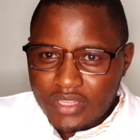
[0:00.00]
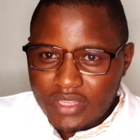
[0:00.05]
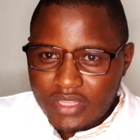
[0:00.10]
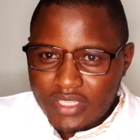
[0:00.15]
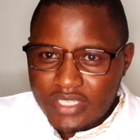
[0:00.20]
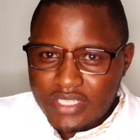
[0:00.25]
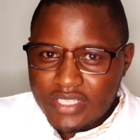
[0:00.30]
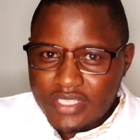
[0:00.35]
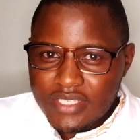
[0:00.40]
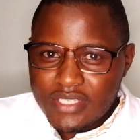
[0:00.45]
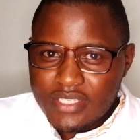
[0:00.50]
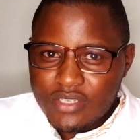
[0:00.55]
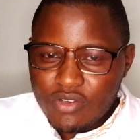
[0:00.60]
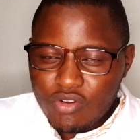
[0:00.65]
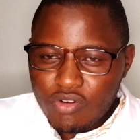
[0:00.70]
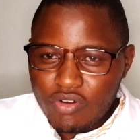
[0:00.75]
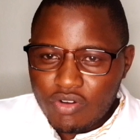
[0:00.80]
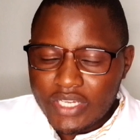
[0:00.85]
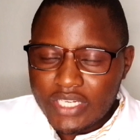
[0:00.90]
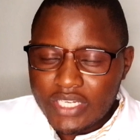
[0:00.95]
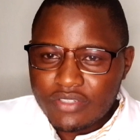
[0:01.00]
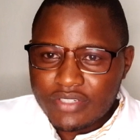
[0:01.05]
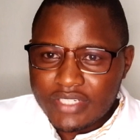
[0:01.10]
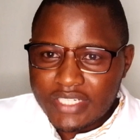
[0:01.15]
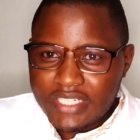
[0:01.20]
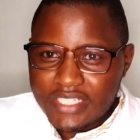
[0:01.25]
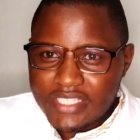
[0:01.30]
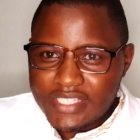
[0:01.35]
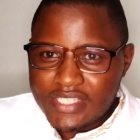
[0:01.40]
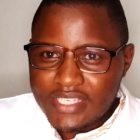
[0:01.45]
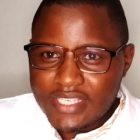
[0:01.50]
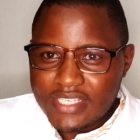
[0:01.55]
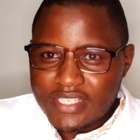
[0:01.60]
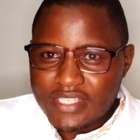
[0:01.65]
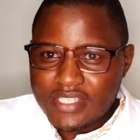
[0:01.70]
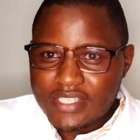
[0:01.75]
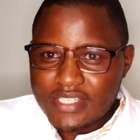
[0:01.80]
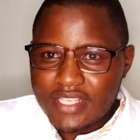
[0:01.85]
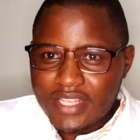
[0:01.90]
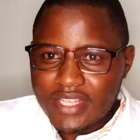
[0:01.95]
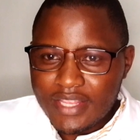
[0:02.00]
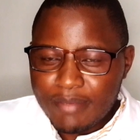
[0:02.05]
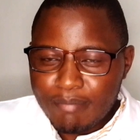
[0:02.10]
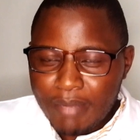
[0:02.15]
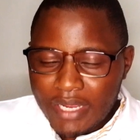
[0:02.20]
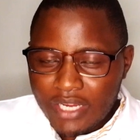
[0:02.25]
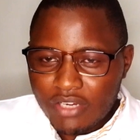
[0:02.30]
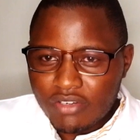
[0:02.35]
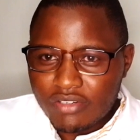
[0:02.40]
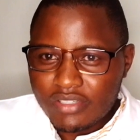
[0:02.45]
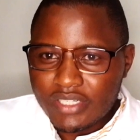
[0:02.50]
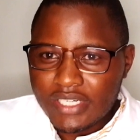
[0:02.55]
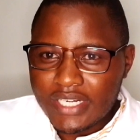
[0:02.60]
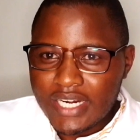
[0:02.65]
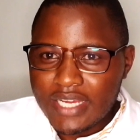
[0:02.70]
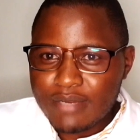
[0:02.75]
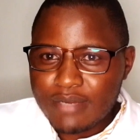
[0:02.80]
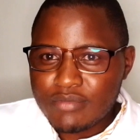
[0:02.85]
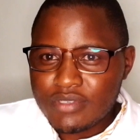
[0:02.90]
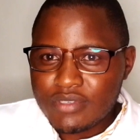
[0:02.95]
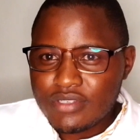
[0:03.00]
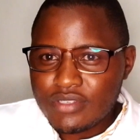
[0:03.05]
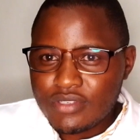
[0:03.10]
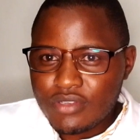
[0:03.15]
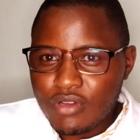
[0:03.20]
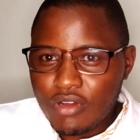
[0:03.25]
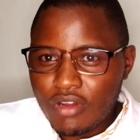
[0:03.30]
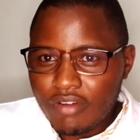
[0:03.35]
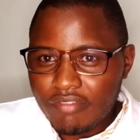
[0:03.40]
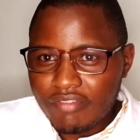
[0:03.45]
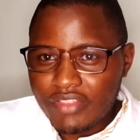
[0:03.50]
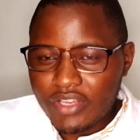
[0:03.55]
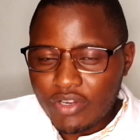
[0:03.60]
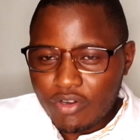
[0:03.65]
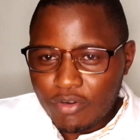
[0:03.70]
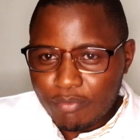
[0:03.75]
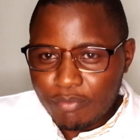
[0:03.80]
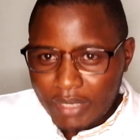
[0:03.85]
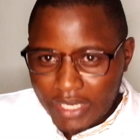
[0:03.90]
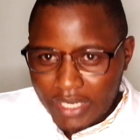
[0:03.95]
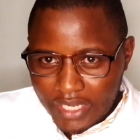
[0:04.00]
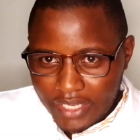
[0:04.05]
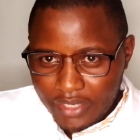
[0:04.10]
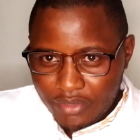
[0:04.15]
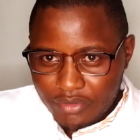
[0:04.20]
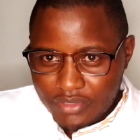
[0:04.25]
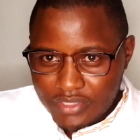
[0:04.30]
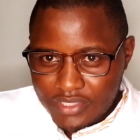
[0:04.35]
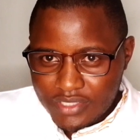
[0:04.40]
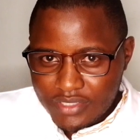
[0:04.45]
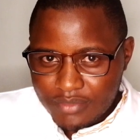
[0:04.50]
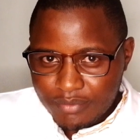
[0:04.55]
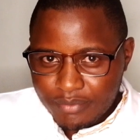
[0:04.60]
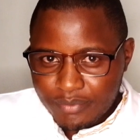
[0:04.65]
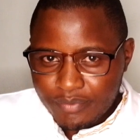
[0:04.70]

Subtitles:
this coil releases the micrograms of the copper ions.